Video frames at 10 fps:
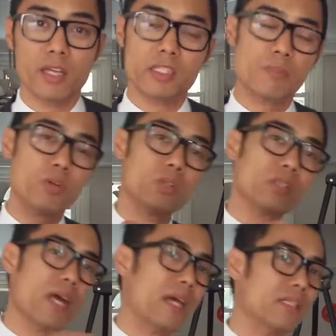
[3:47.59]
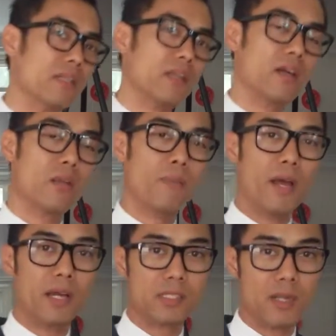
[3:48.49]
She put those eggs in another
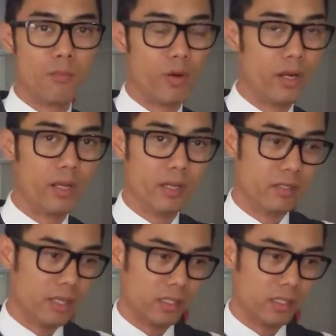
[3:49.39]
bag, separated, and